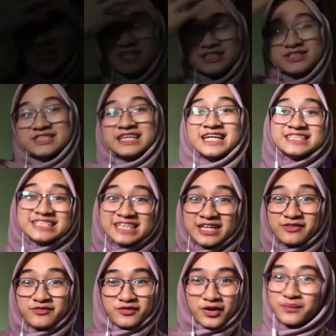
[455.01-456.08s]
So that's
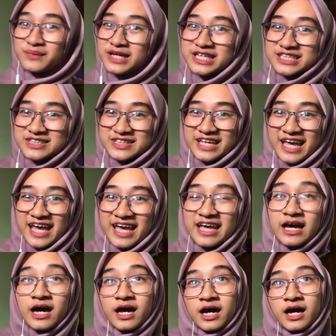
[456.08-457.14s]
it from me today.
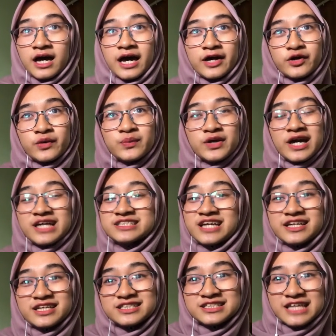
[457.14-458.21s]
I hope you guys
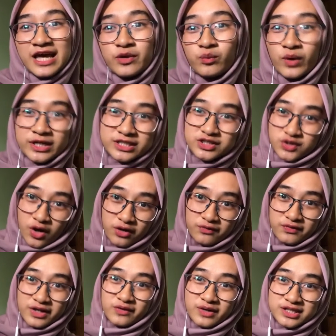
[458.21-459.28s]
understand what is
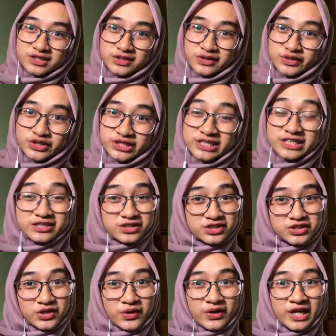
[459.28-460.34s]
conflict resolution in the
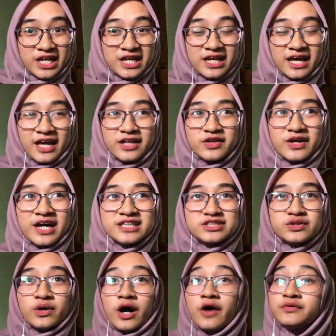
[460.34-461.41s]
story and you guys
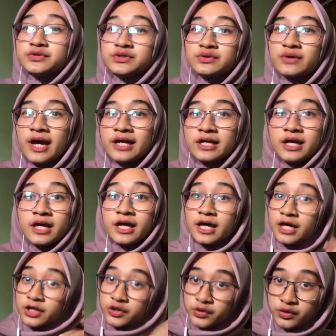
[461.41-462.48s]
know how to write
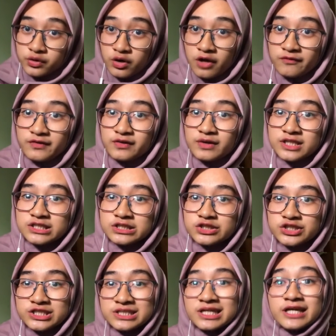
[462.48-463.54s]
a good conflict
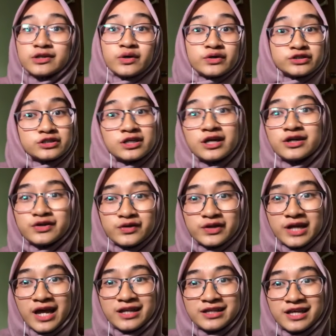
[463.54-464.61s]
resolution and also a good
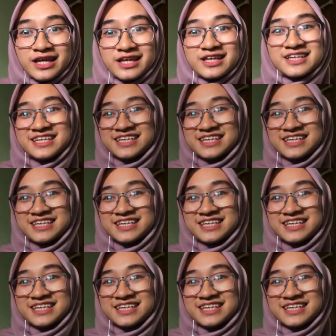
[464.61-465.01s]
ending.